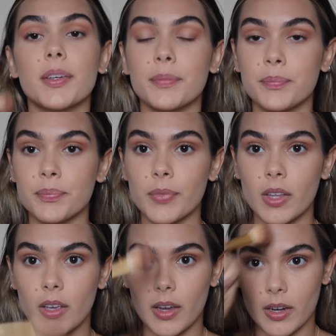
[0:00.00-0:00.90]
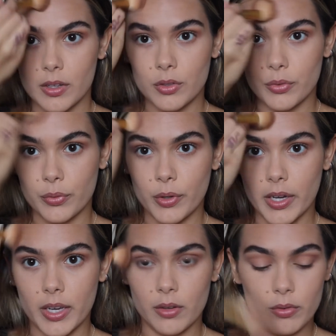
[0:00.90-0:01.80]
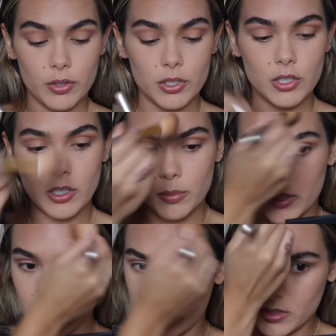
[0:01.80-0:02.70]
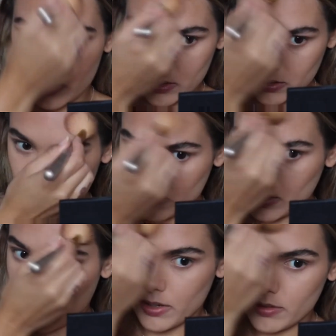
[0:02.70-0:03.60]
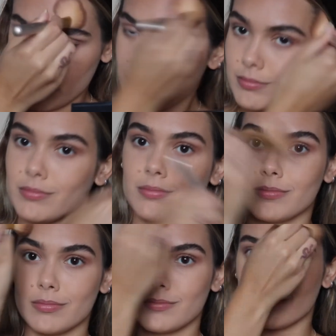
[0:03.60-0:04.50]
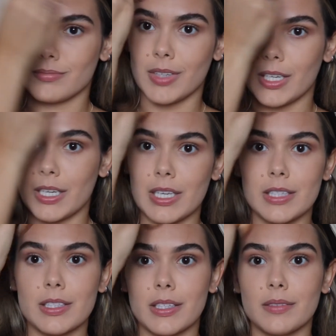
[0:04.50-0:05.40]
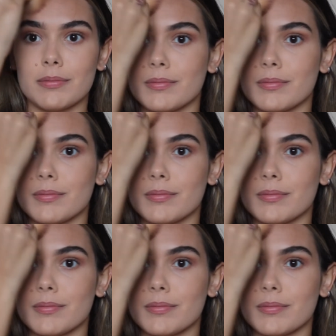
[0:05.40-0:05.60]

I'm gonna do forehead for sure because this is like needs it.